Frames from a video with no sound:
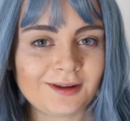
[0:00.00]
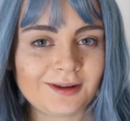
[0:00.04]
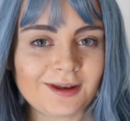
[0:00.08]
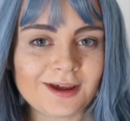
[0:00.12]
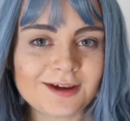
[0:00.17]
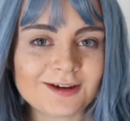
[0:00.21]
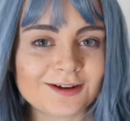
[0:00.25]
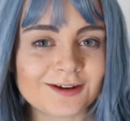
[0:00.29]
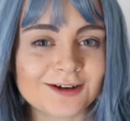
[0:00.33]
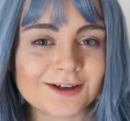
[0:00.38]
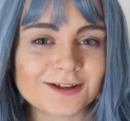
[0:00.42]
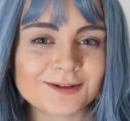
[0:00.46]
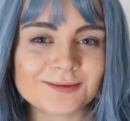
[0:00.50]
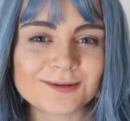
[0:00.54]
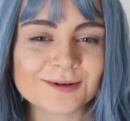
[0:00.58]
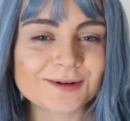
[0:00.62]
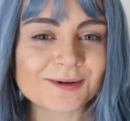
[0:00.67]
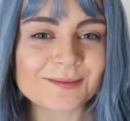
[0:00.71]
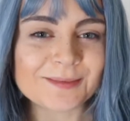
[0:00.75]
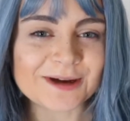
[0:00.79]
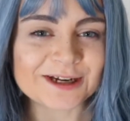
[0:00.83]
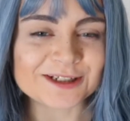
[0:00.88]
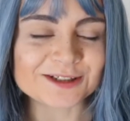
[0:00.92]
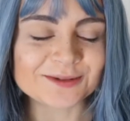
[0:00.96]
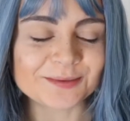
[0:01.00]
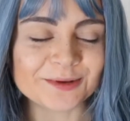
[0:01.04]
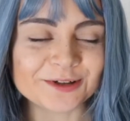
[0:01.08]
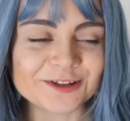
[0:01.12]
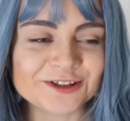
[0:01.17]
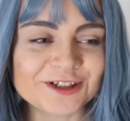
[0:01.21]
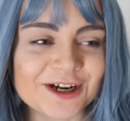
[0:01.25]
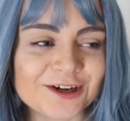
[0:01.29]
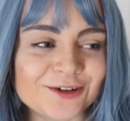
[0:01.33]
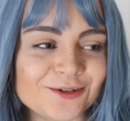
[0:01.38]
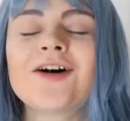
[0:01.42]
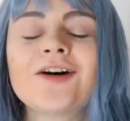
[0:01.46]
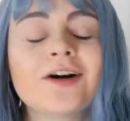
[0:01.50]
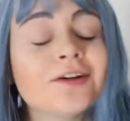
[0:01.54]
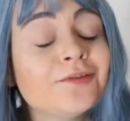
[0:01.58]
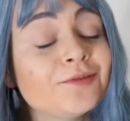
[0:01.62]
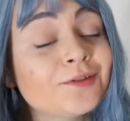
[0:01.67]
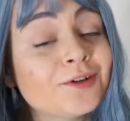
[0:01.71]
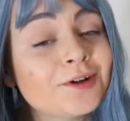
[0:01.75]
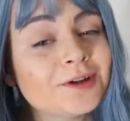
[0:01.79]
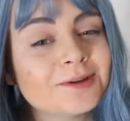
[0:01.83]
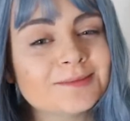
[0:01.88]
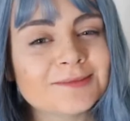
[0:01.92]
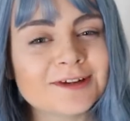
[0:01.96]
Hey guys, welcome back to my channel. I
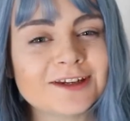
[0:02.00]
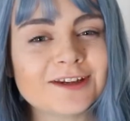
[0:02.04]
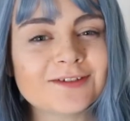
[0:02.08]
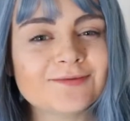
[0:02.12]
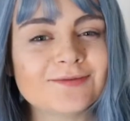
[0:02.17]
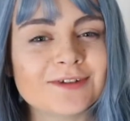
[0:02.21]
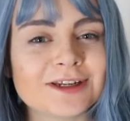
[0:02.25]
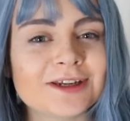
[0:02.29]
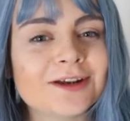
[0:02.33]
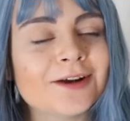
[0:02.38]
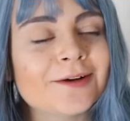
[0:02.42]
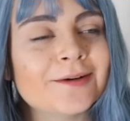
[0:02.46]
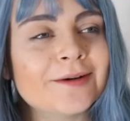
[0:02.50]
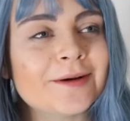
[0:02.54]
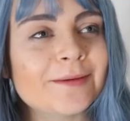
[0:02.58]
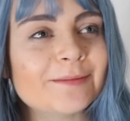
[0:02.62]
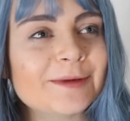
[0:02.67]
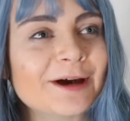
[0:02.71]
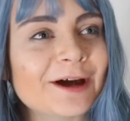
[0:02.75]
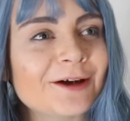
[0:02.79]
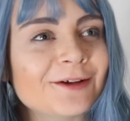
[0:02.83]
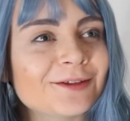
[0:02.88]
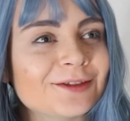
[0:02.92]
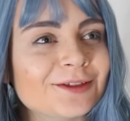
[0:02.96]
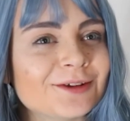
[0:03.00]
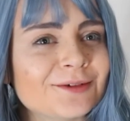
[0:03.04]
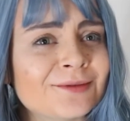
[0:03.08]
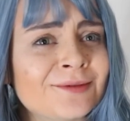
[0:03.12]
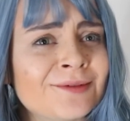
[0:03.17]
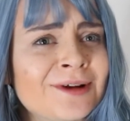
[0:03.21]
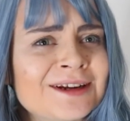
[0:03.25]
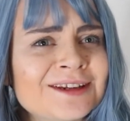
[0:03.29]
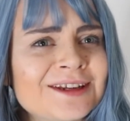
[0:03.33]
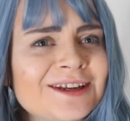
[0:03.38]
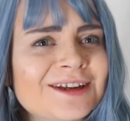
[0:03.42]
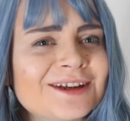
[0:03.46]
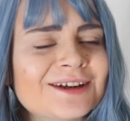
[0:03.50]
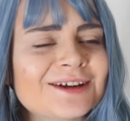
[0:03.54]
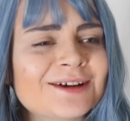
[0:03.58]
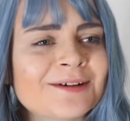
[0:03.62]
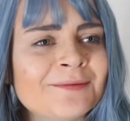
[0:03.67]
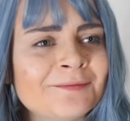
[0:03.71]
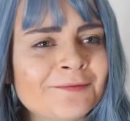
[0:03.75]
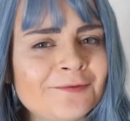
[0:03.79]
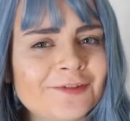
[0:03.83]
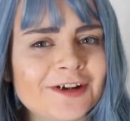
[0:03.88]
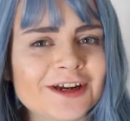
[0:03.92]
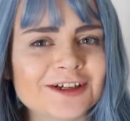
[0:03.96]
thought I'd make a video about the Reddit
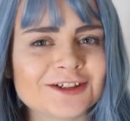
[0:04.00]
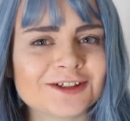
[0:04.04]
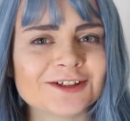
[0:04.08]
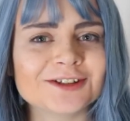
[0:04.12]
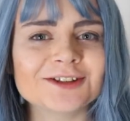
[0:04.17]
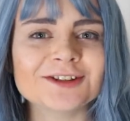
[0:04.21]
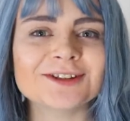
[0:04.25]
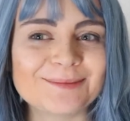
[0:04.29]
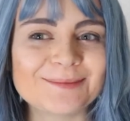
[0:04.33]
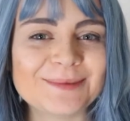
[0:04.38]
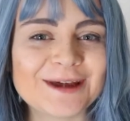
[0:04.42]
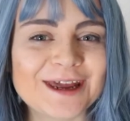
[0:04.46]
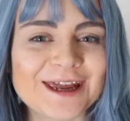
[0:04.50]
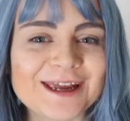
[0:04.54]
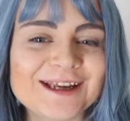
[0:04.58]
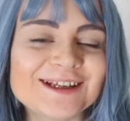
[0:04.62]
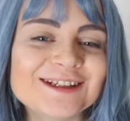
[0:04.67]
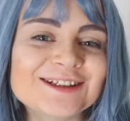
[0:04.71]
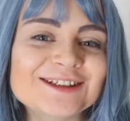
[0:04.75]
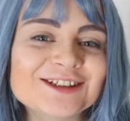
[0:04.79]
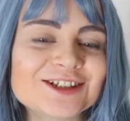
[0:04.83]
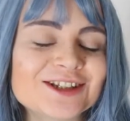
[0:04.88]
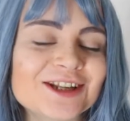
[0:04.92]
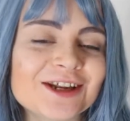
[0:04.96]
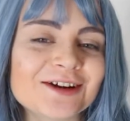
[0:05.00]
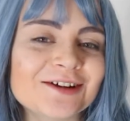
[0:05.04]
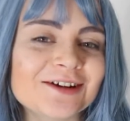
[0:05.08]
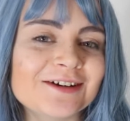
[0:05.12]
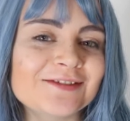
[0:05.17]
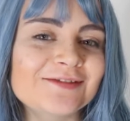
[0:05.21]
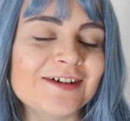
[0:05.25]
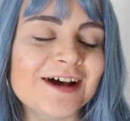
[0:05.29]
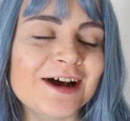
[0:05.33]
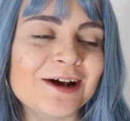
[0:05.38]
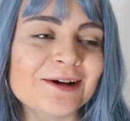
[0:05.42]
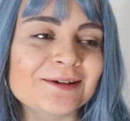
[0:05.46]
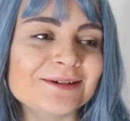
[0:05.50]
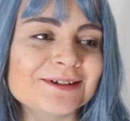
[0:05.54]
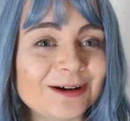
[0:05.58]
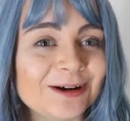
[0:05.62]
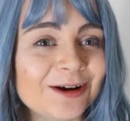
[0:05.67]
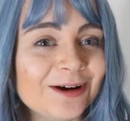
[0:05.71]
confessions page that I found.